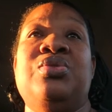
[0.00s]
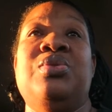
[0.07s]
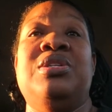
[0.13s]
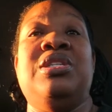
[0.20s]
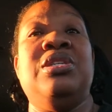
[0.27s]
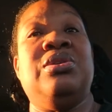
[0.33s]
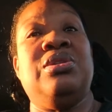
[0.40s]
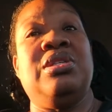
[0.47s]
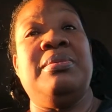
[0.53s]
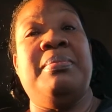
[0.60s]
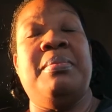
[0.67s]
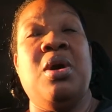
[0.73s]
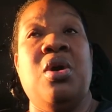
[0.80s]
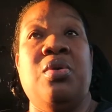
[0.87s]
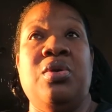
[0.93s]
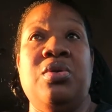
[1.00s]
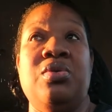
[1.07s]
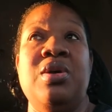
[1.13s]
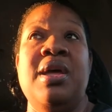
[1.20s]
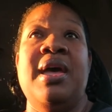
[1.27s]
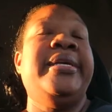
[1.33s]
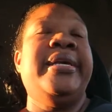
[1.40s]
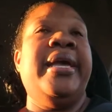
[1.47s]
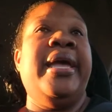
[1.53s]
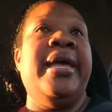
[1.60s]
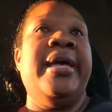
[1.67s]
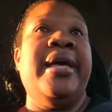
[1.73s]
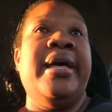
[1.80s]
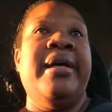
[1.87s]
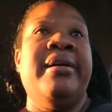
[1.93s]
due until tomorrow.
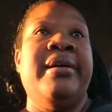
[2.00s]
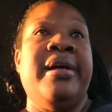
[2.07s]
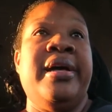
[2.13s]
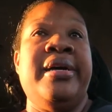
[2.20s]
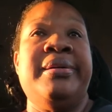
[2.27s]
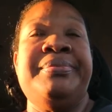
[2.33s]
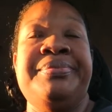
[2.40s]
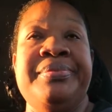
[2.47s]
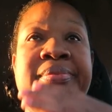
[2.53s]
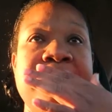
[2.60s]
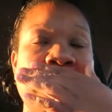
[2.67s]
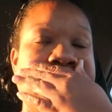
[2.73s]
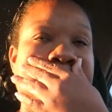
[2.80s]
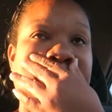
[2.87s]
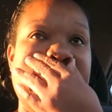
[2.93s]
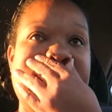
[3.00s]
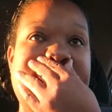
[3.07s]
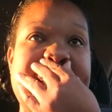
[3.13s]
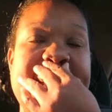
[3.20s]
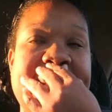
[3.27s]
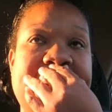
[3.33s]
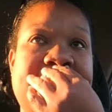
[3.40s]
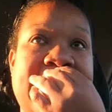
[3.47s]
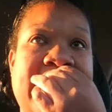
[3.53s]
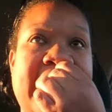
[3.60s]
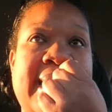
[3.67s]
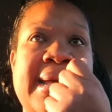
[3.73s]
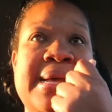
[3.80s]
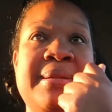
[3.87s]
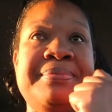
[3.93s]
Yeah, that,
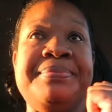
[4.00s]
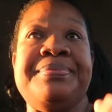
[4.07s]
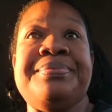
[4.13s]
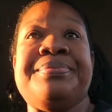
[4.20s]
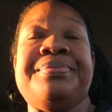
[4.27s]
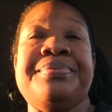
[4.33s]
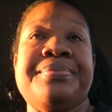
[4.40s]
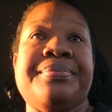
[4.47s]
and